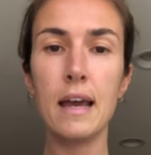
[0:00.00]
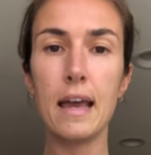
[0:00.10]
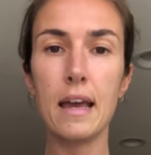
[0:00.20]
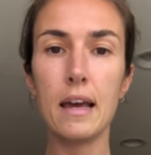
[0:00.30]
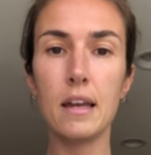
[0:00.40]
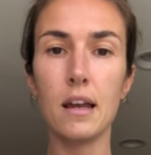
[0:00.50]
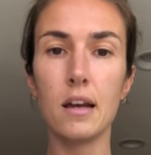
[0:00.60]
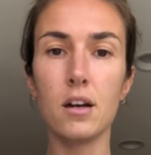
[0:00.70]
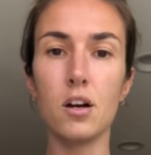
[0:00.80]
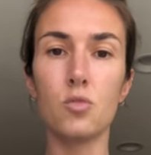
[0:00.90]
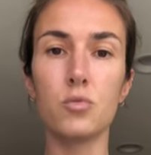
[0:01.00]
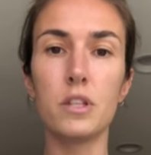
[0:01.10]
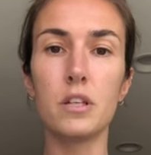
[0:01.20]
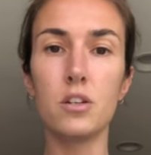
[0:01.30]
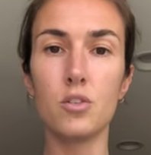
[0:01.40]
and I got a
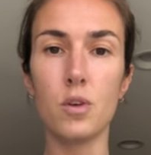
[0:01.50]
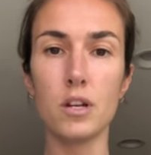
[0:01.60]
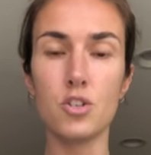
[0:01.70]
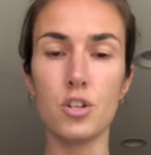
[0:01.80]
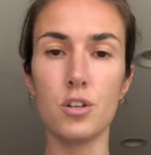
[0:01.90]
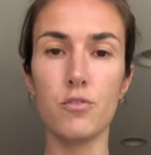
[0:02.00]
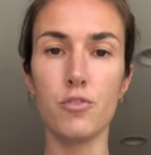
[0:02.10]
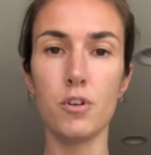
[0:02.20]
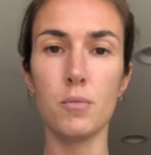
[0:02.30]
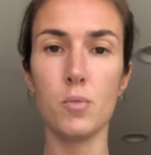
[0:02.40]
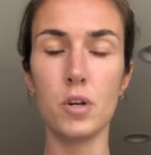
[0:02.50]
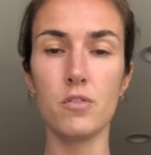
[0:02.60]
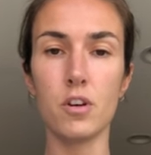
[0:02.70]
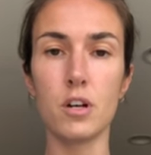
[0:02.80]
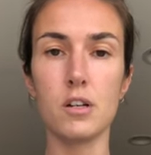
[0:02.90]
really good question from one of
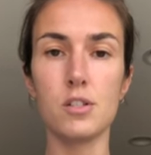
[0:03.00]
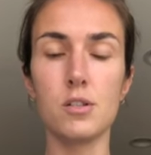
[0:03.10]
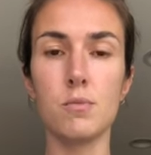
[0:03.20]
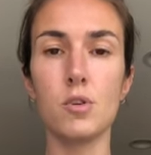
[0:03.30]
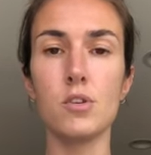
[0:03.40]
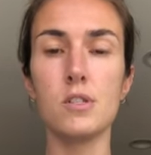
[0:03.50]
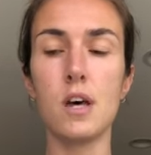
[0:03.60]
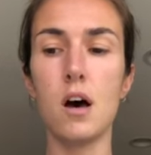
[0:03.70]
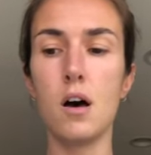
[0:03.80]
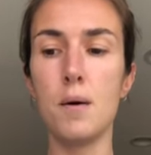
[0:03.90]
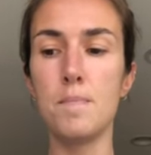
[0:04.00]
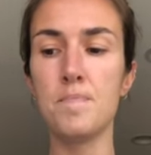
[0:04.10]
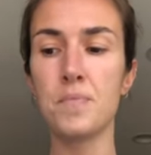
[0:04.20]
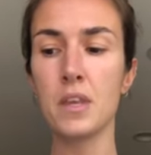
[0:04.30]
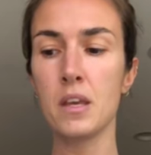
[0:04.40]
our customers um,